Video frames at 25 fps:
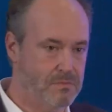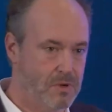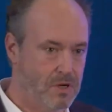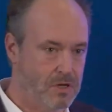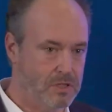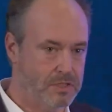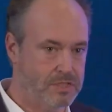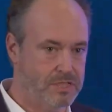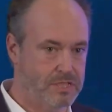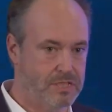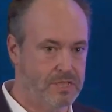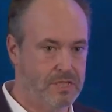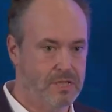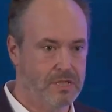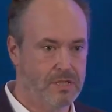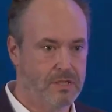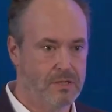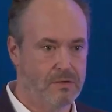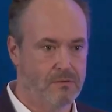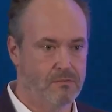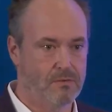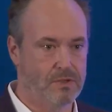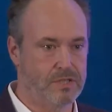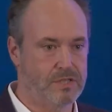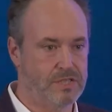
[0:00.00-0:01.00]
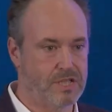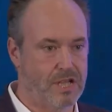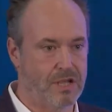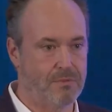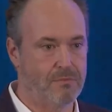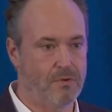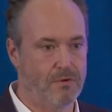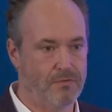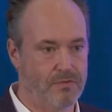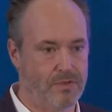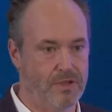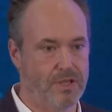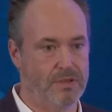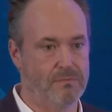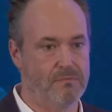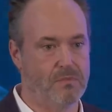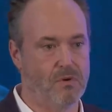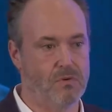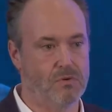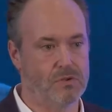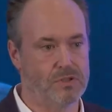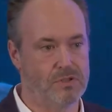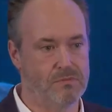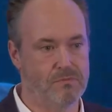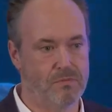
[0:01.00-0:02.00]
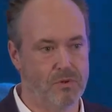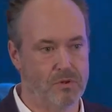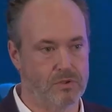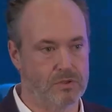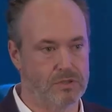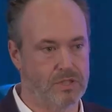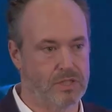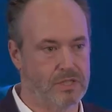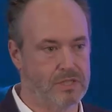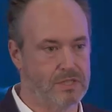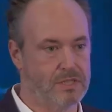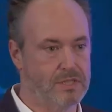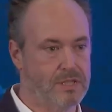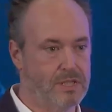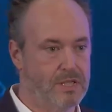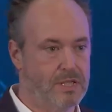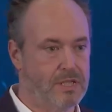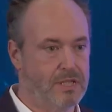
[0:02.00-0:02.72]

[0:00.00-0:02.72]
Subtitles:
March with some of the most important